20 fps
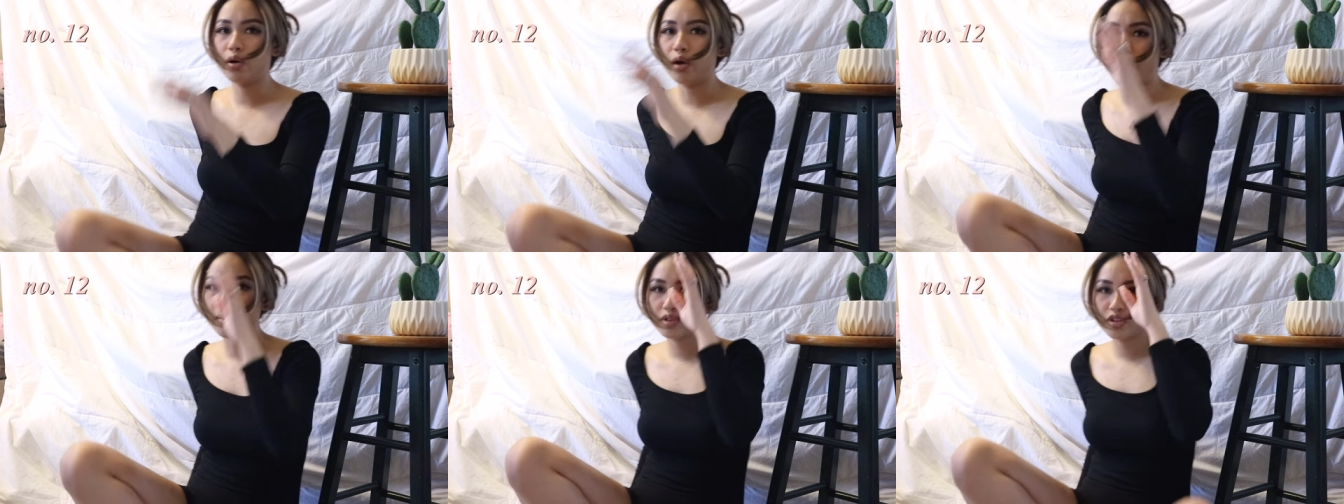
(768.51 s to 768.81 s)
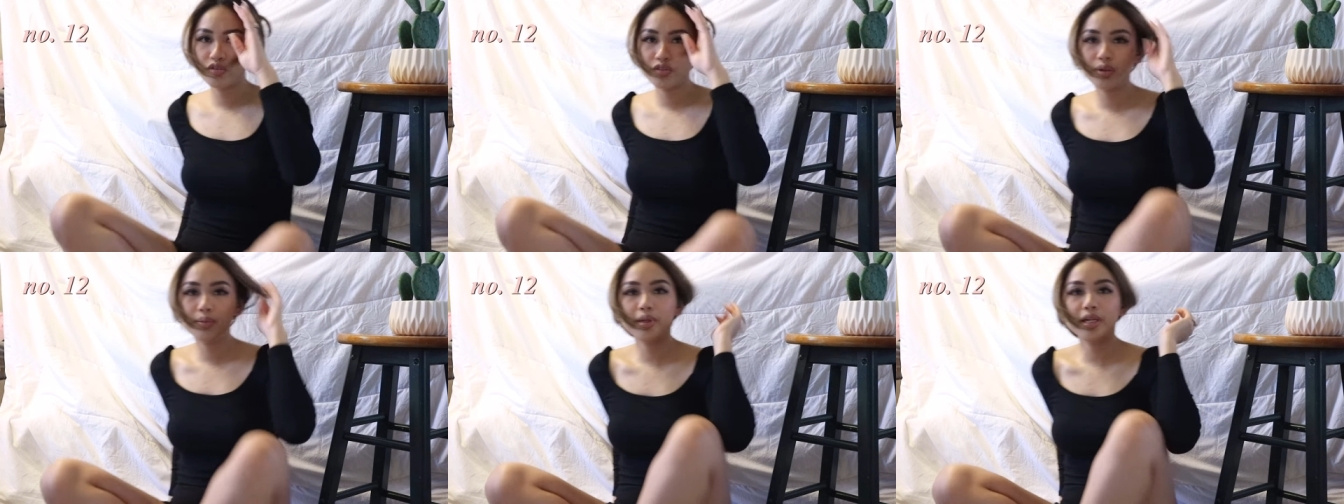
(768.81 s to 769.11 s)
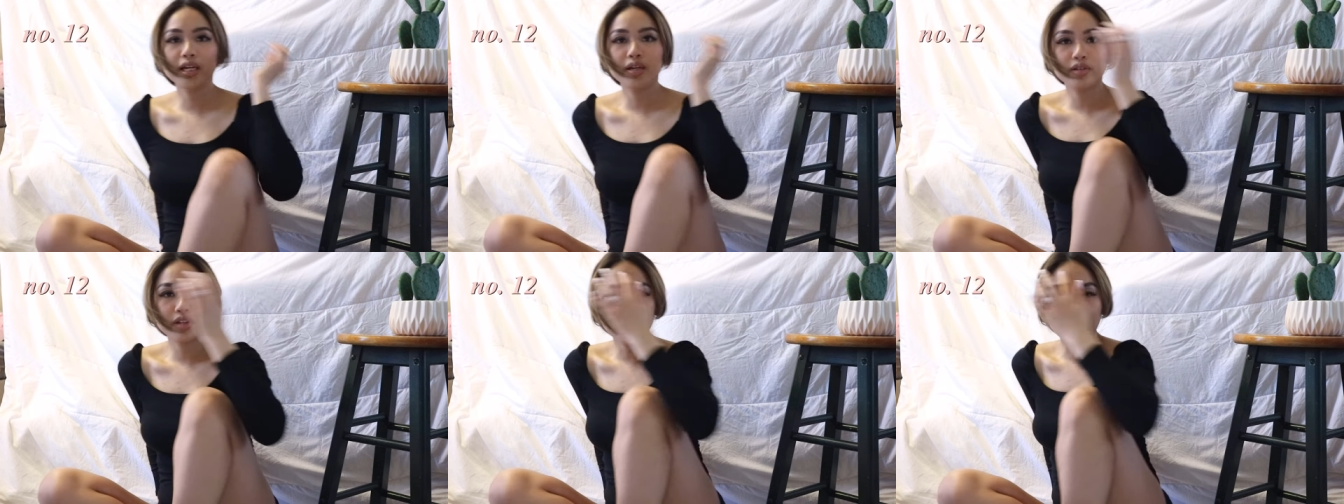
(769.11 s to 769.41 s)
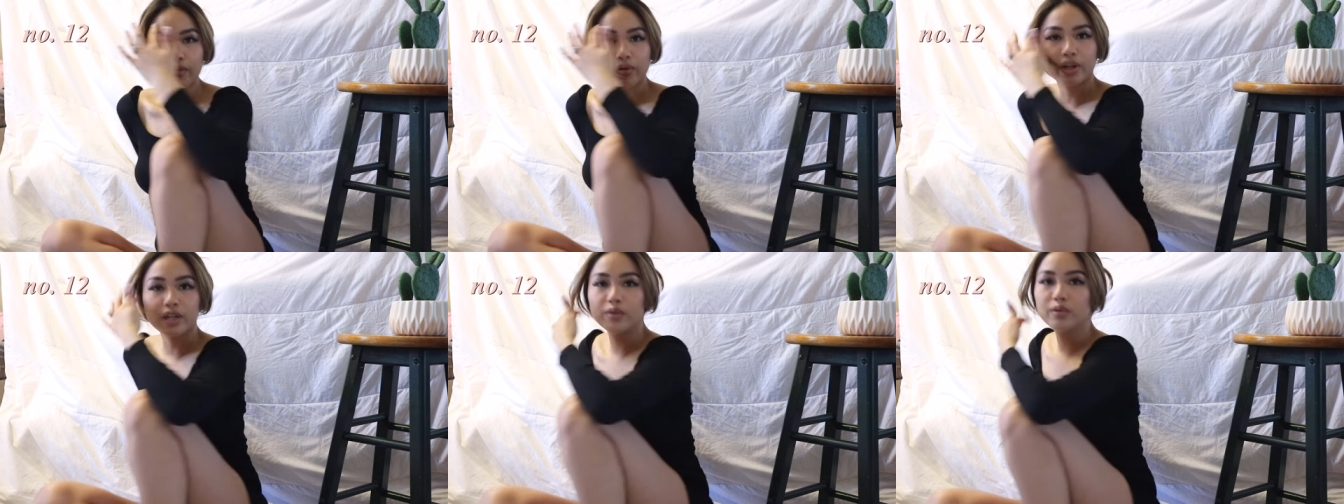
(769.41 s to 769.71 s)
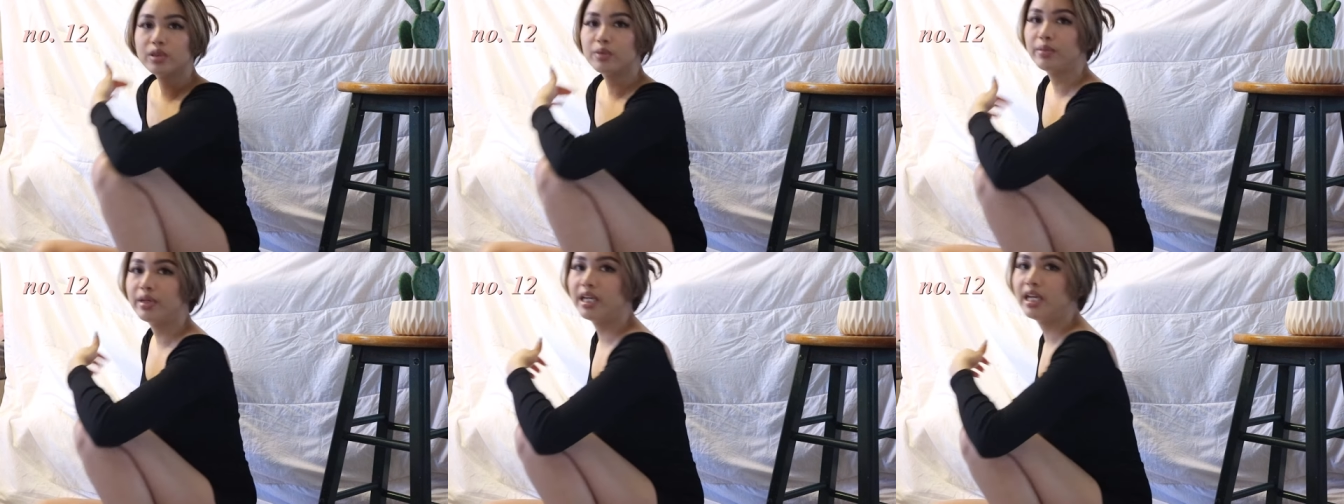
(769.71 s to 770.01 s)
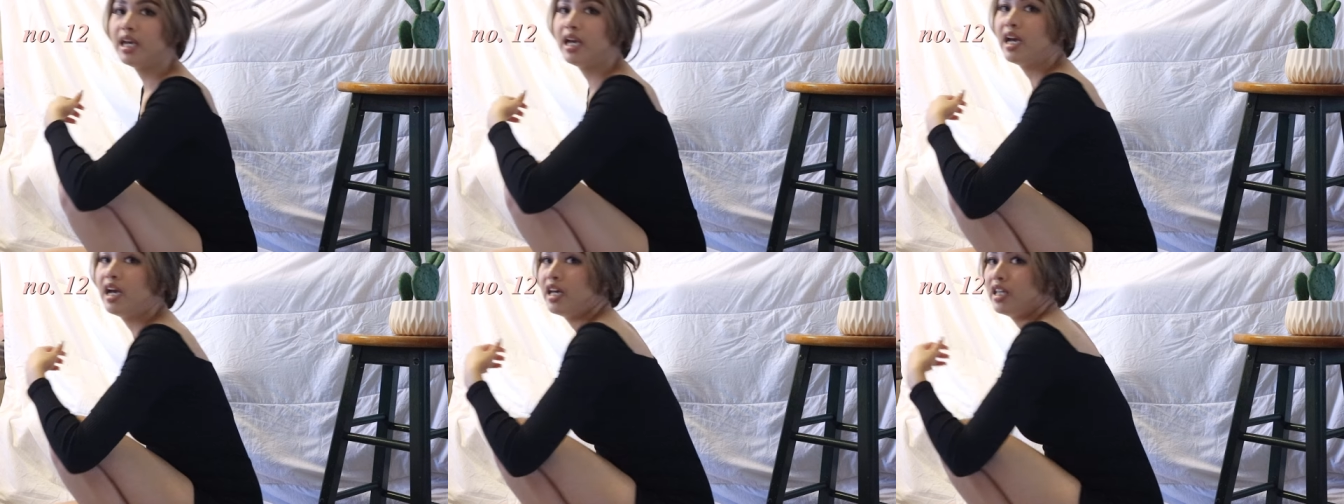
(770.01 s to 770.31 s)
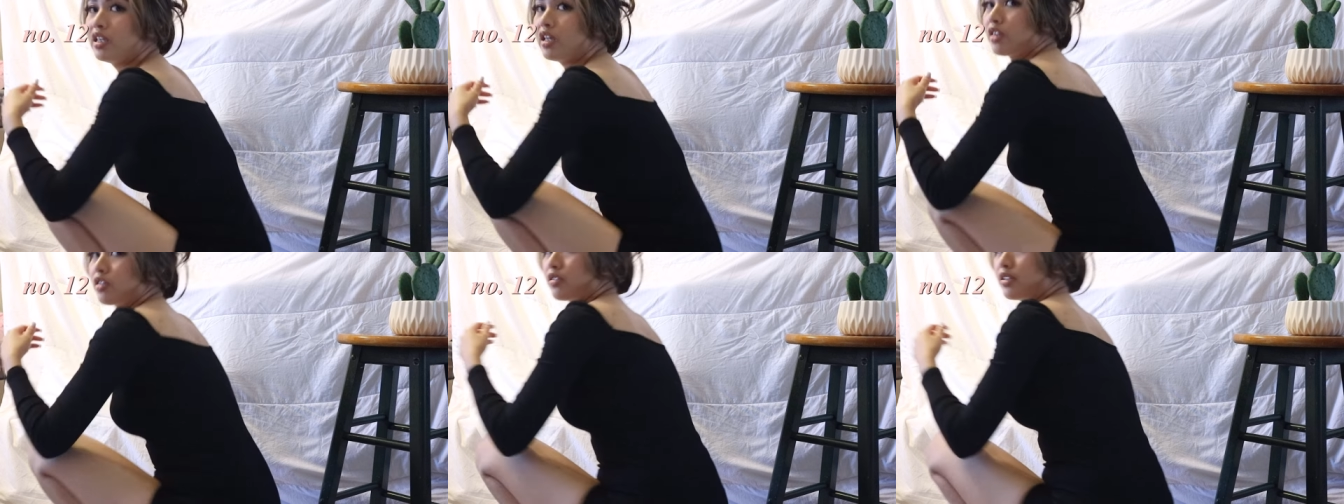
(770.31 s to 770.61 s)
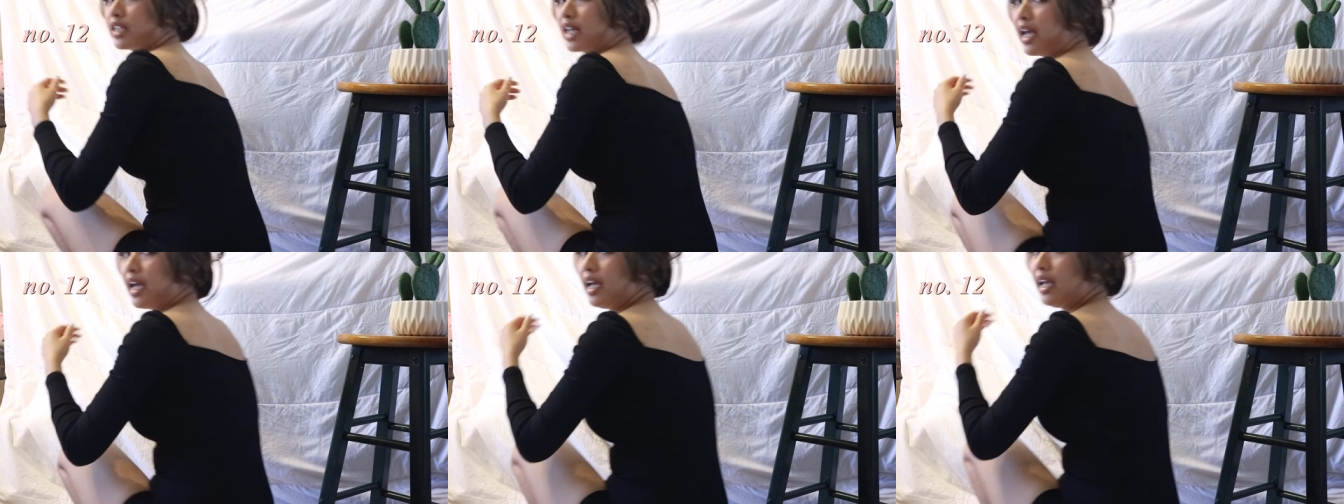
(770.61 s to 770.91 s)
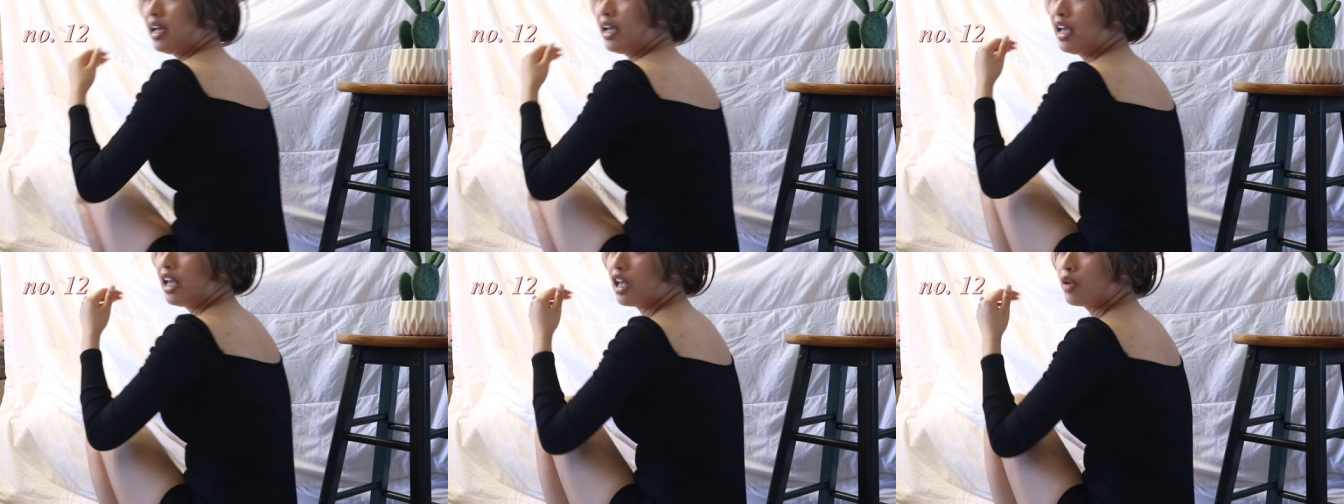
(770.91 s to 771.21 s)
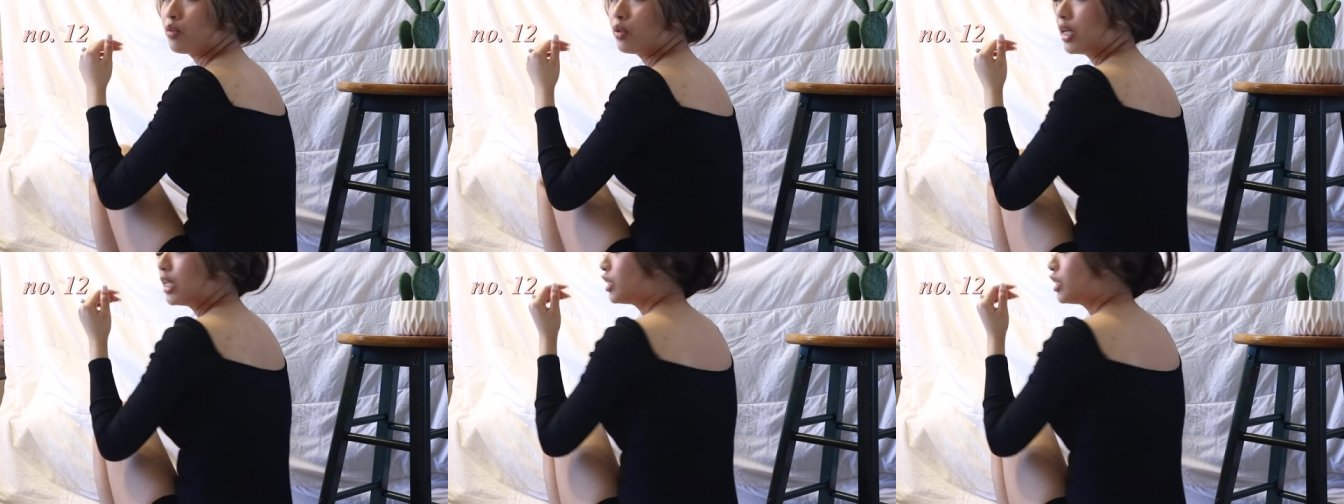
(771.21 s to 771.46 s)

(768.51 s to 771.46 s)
I was filming a get ready with me the other day. And when I